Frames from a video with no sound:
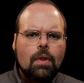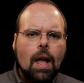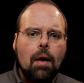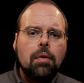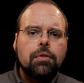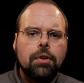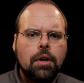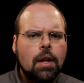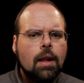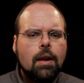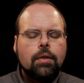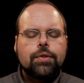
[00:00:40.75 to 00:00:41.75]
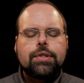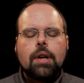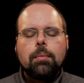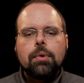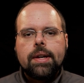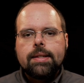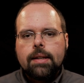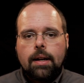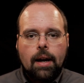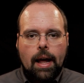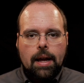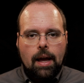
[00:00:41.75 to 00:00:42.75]
However, for some reason,
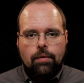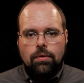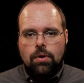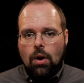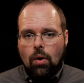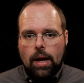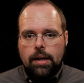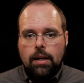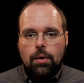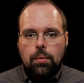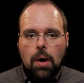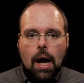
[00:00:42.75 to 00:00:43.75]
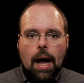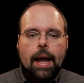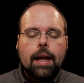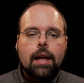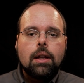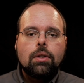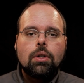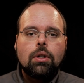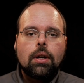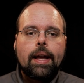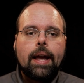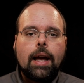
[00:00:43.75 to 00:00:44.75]
and I have no idea why, it
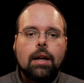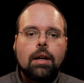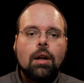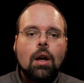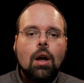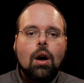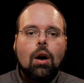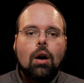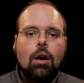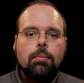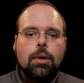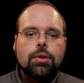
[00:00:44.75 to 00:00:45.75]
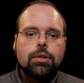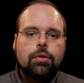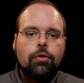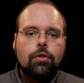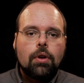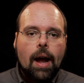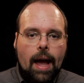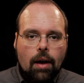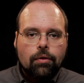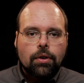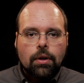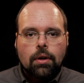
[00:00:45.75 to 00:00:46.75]
took Canon almost
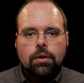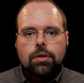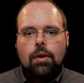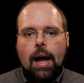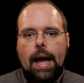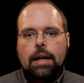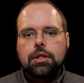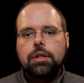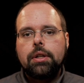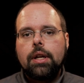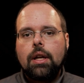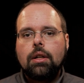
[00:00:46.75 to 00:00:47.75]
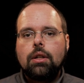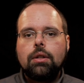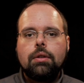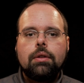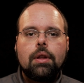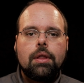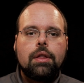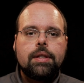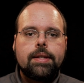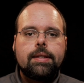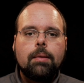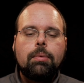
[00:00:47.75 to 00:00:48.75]
forever to actually include this
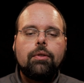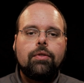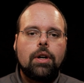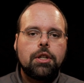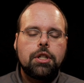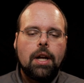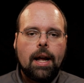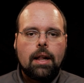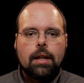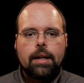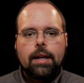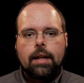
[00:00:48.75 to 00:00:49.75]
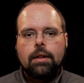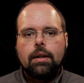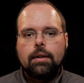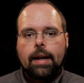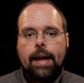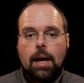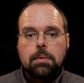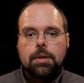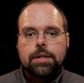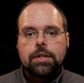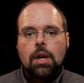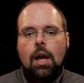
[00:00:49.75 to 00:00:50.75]
simple functionality in their
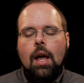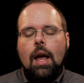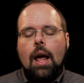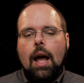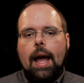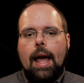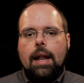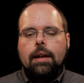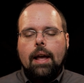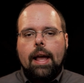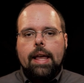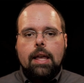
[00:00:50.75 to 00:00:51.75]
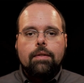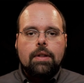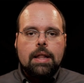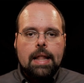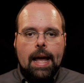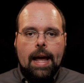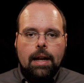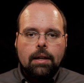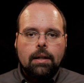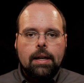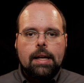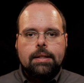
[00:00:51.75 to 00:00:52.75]
cameras. And even
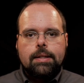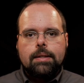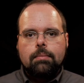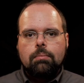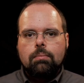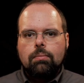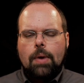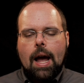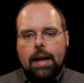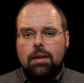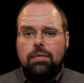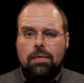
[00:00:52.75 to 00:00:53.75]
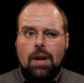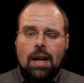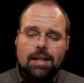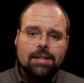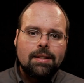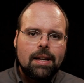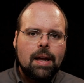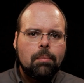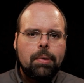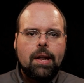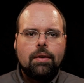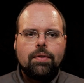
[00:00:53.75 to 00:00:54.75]
then, it's kind of honestly a
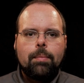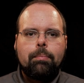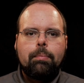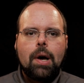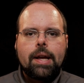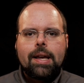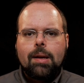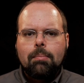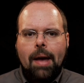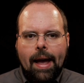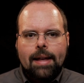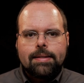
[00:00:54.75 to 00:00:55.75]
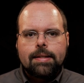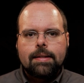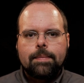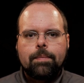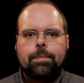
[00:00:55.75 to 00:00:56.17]
bit of a buggy mess.